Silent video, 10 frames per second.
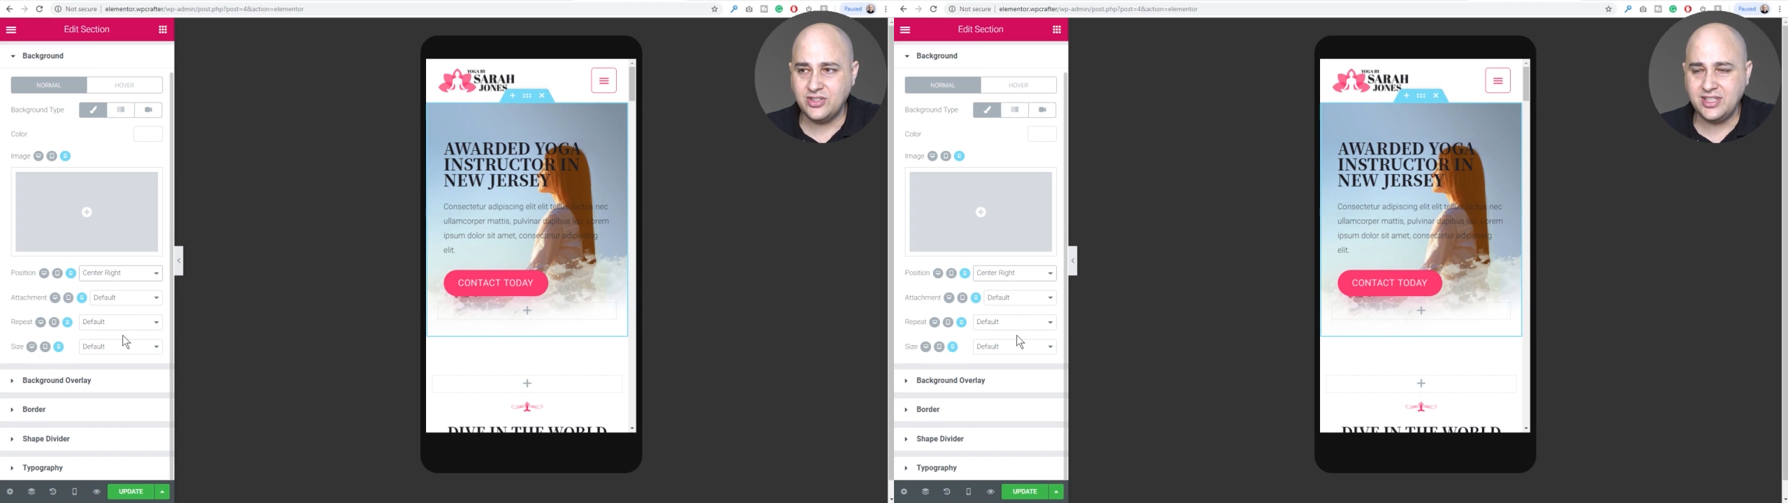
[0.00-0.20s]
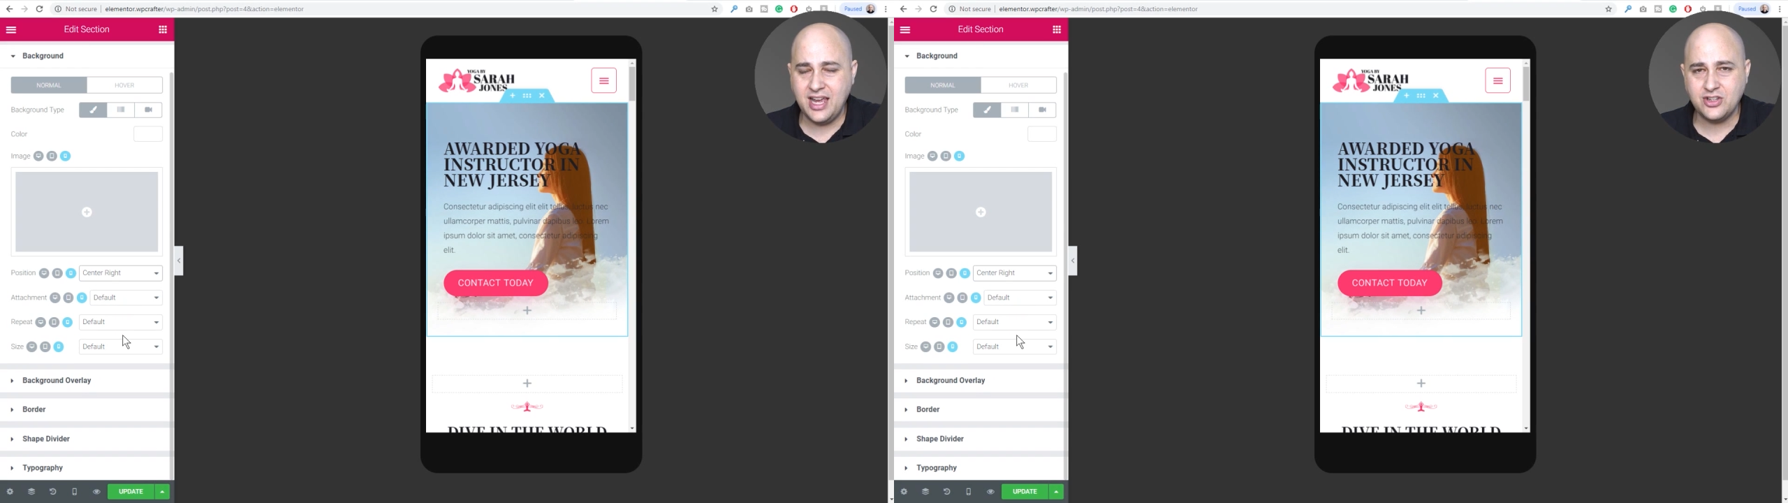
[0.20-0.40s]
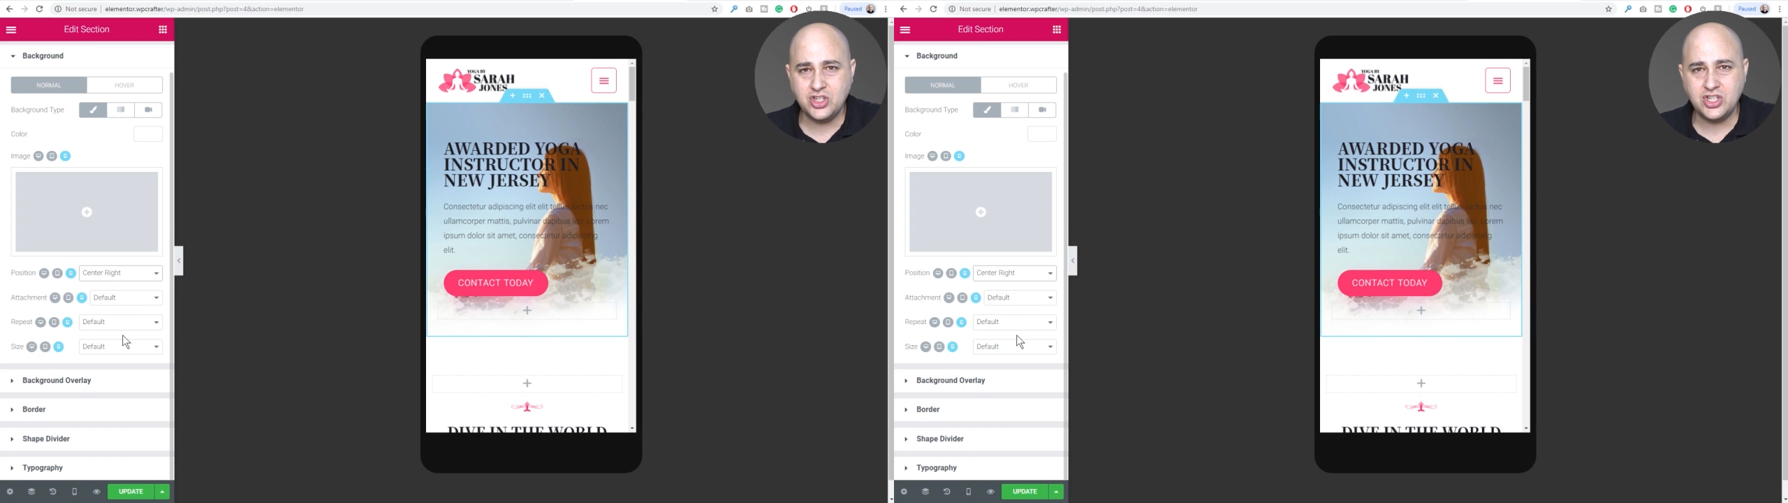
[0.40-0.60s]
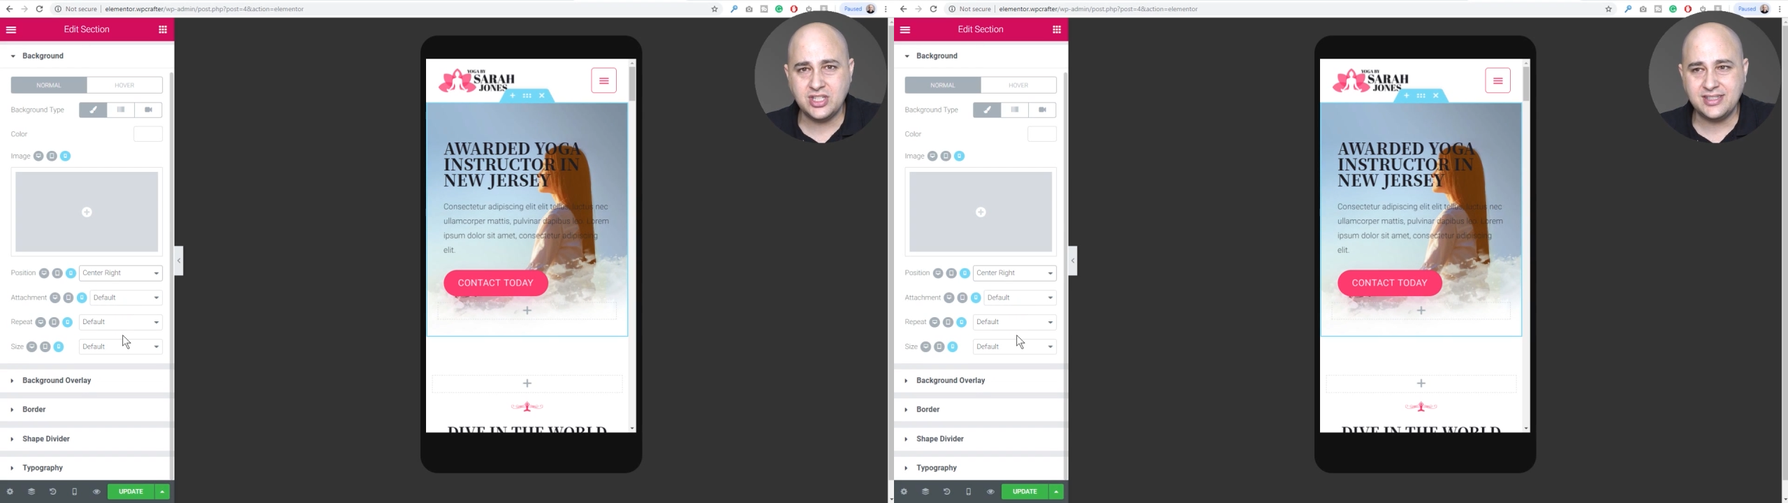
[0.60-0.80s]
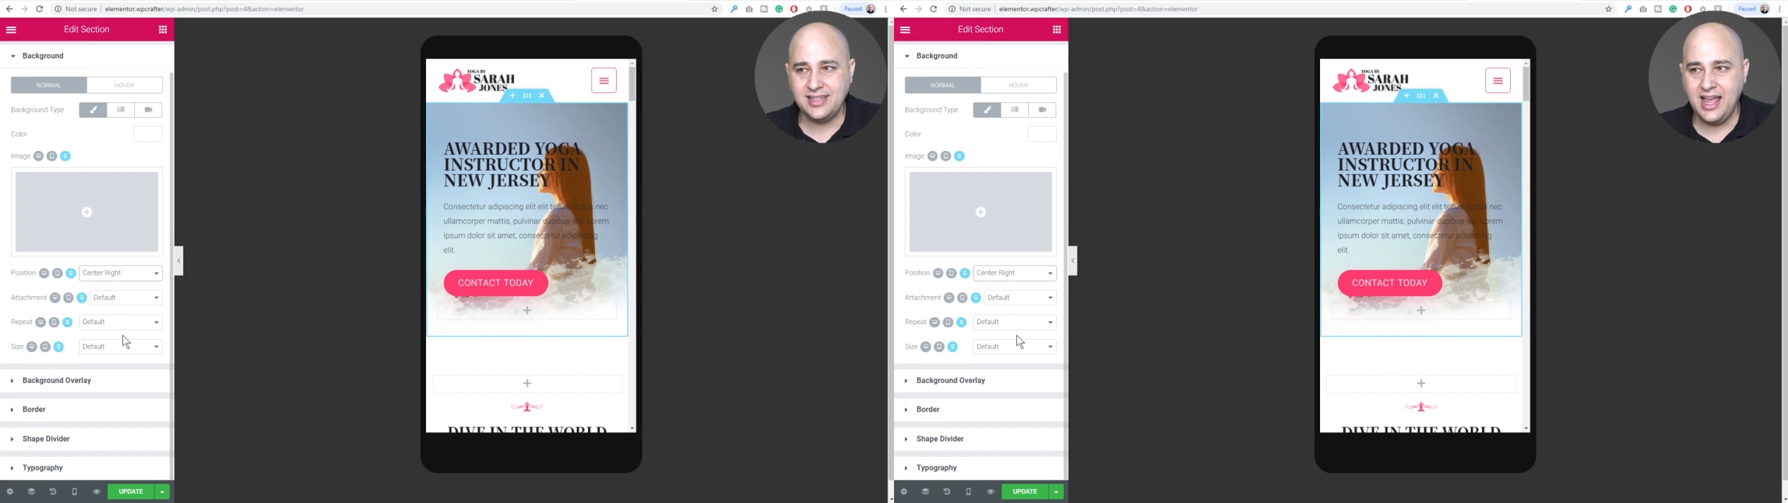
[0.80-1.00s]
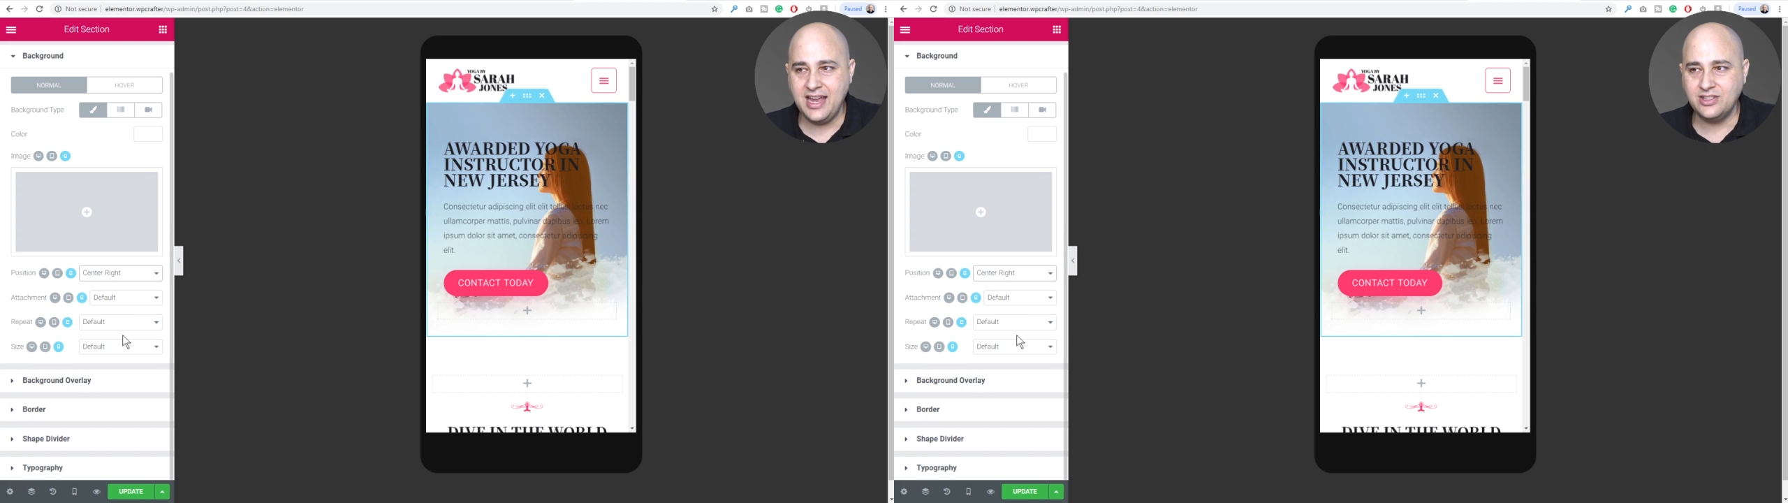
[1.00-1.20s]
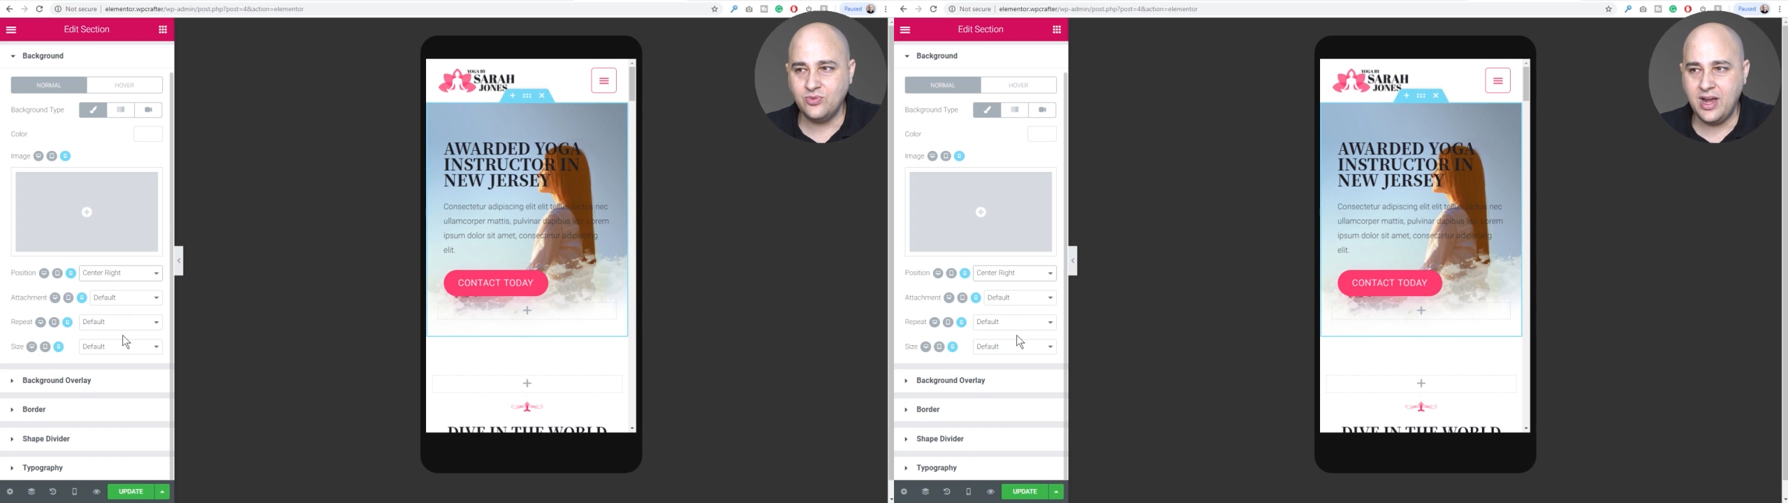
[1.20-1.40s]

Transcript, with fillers: you see how she just slides